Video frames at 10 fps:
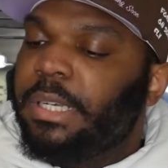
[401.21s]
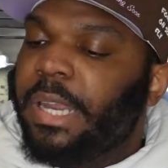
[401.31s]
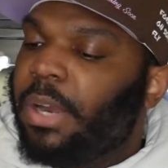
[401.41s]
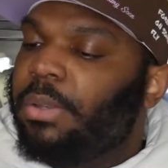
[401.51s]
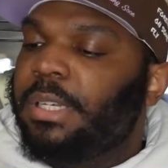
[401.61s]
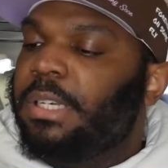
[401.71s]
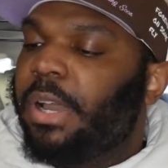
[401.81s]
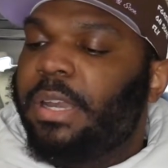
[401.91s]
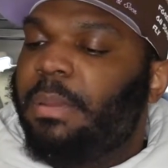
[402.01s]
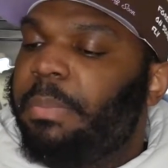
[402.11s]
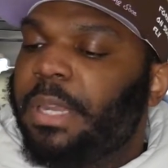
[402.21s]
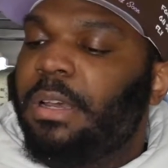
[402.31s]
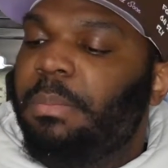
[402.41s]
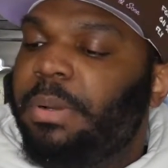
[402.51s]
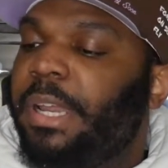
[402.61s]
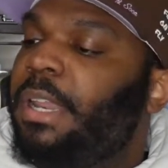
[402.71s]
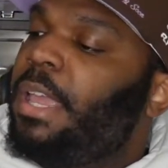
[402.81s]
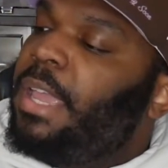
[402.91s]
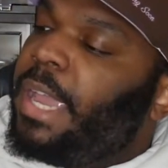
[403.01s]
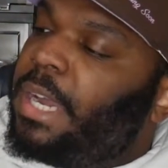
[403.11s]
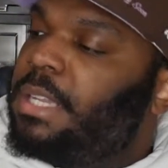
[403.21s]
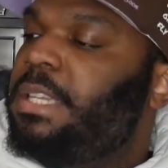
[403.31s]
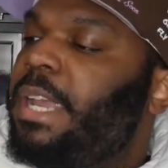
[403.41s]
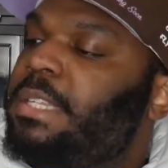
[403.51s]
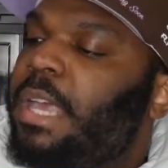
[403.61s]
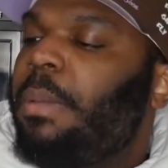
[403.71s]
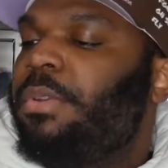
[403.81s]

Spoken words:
They don't look dirty and beat up, but at the same time,